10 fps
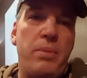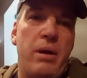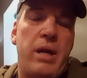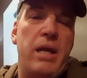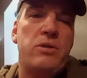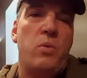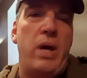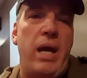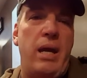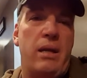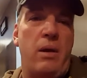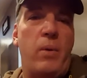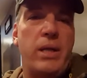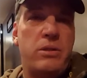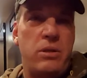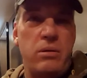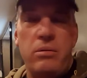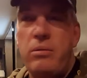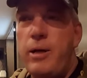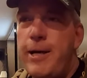Beer kits away, and I went
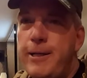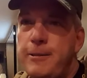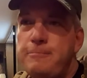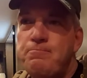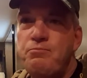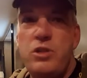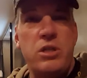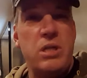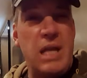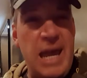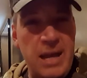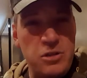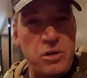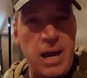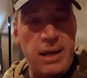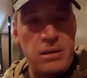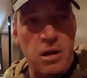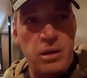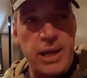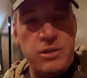to just an
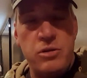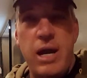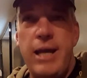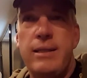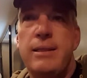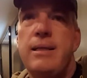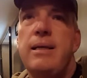all extract.